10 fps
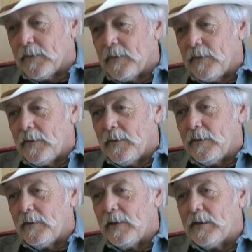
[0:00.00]
he
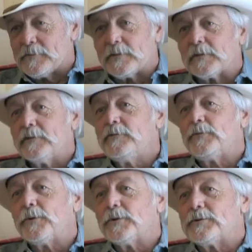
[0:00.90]
has the good
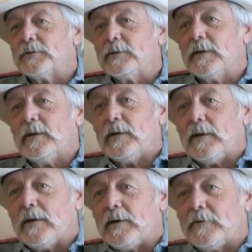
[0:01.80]
fortune
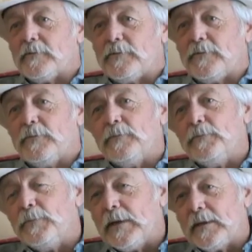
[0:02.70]
of
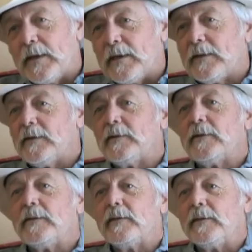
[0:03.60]
being taken
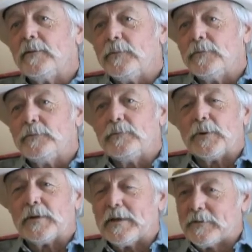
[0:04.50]
under the
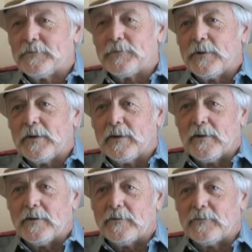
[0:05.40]
protective wing
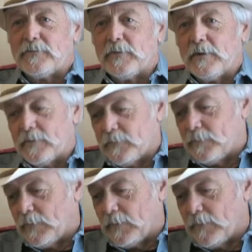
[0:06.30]
of
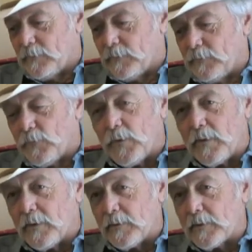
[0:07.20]
one
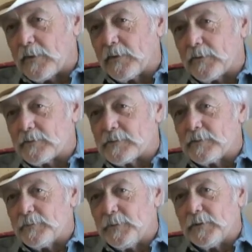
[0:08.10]
of the other characters in
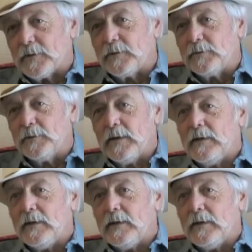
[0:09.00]
the book, who